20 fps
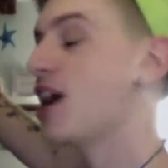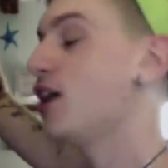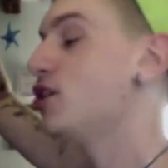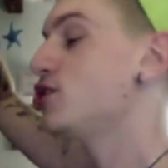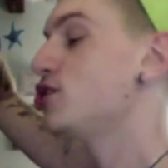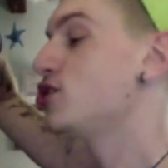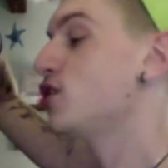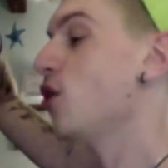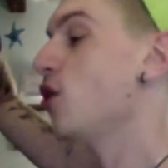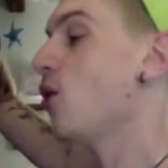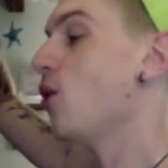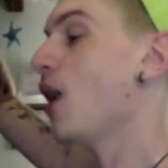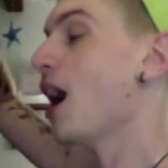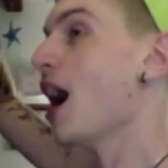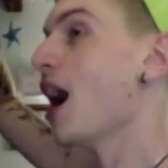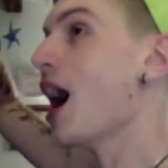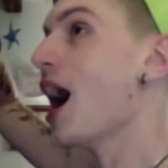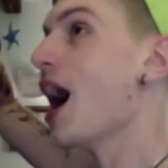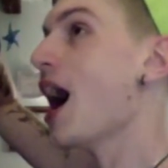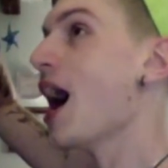So
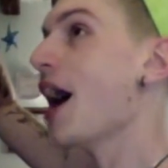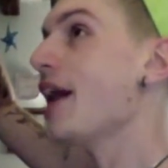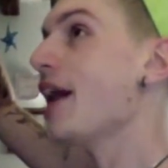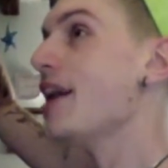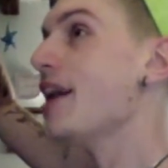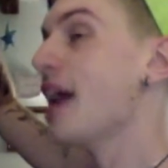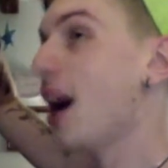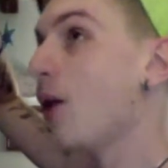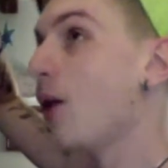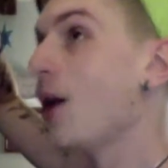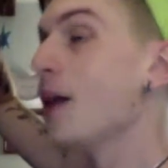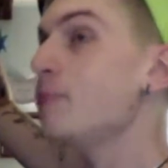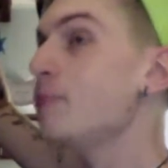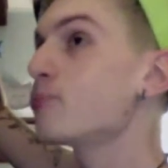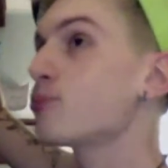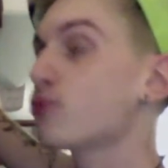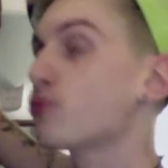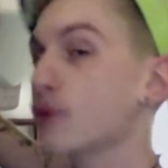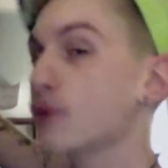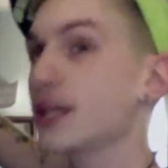now I'm
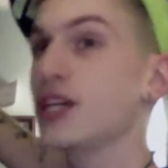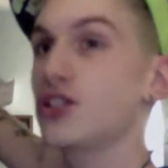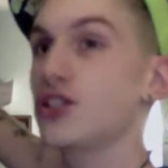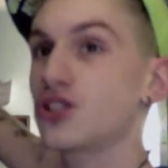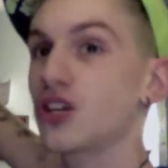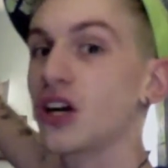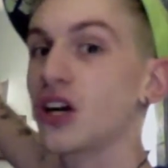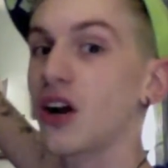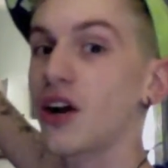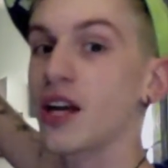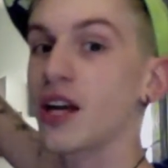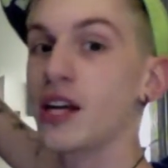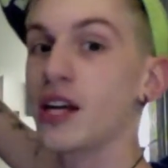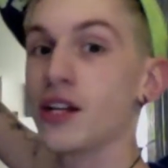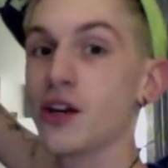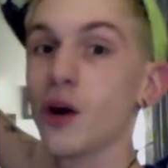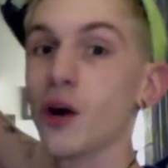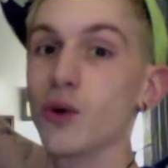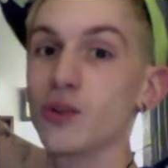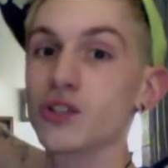pretty sure he
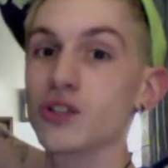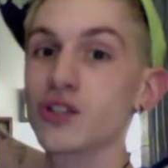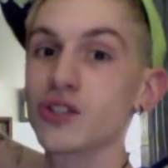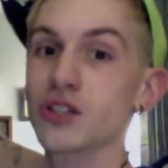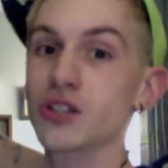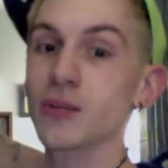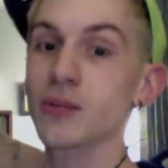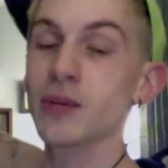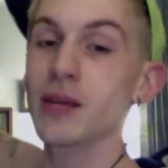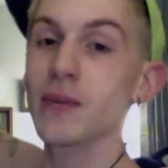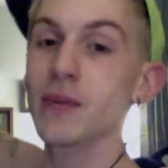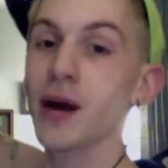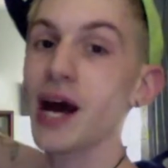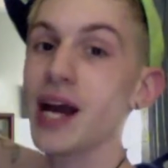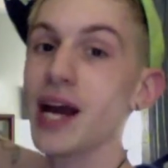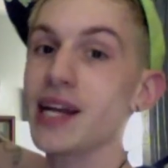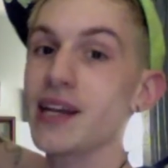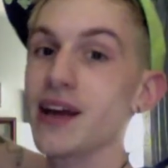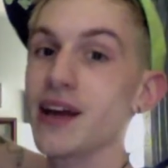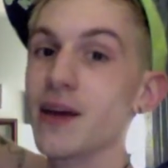knows there's somebody
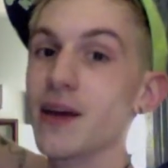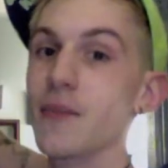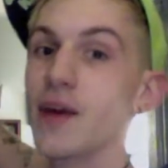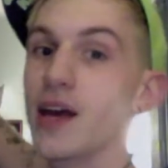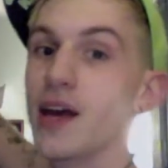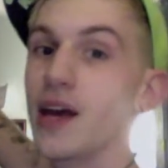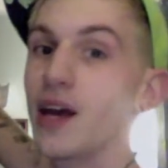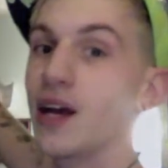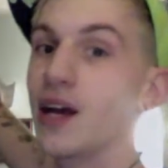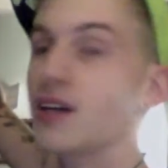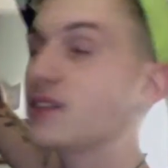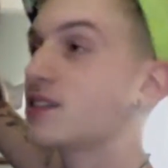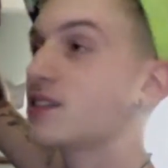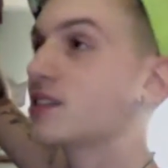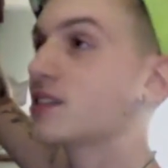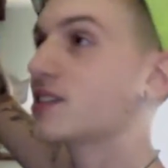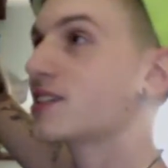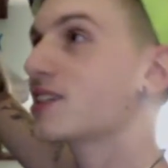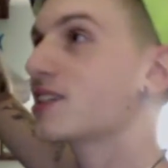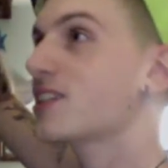behind him, because
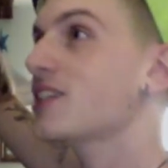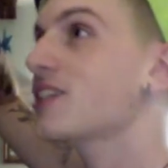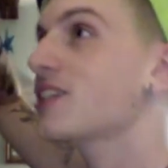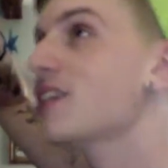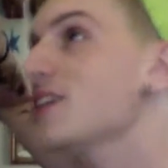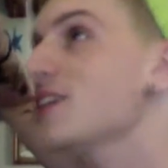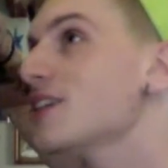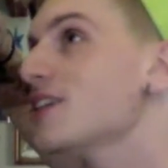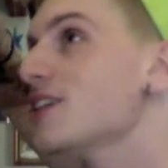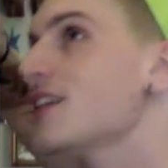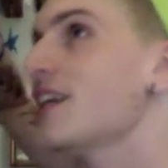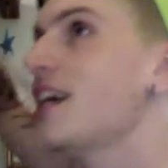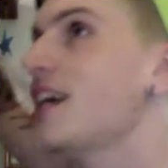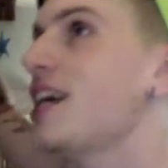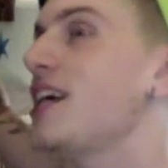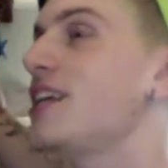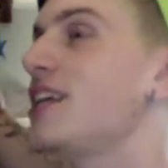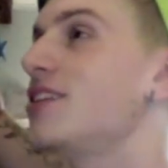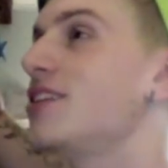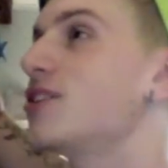
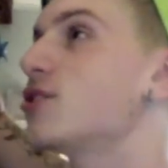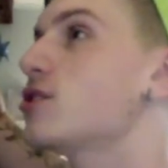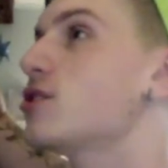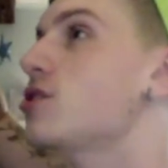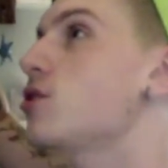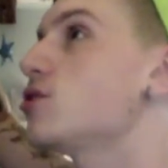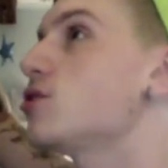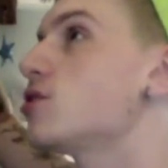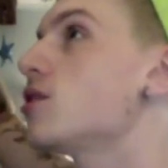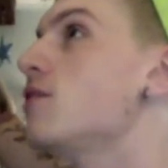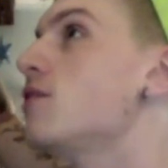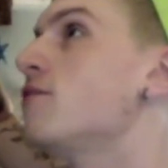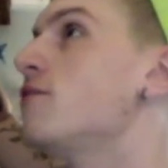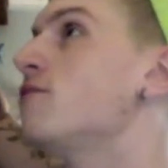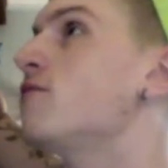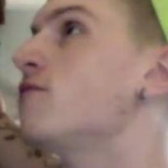clearly there's no sort of